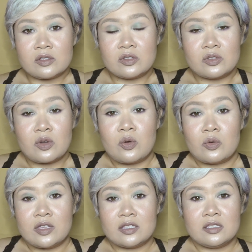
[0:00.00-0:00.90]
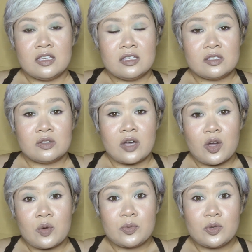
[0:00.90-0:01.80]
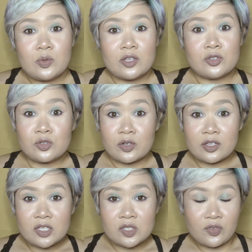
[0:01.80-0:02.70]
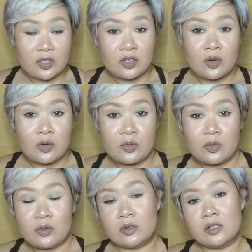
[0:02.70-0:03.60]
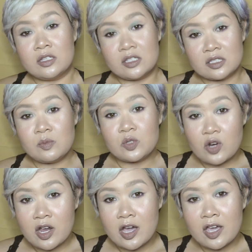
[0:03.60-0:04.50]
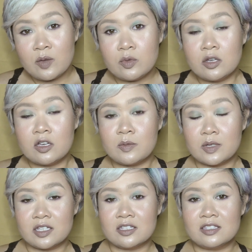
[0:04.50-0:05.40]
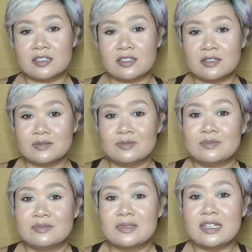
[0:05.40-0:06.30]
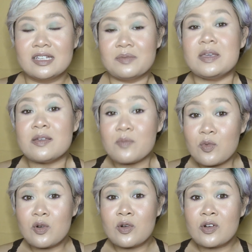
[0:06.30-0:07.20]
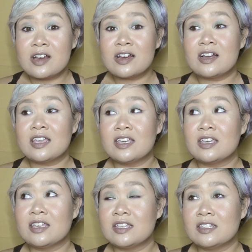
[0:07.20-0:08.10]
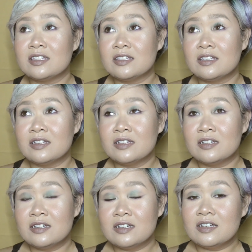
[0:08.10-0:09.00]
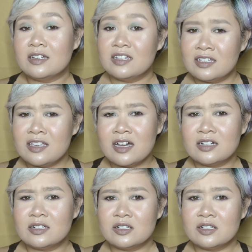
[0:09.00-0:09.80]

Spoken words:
so that's it. So I hope you enjoyed this video. Hit subscribe because I'm gonna make more. And yeah,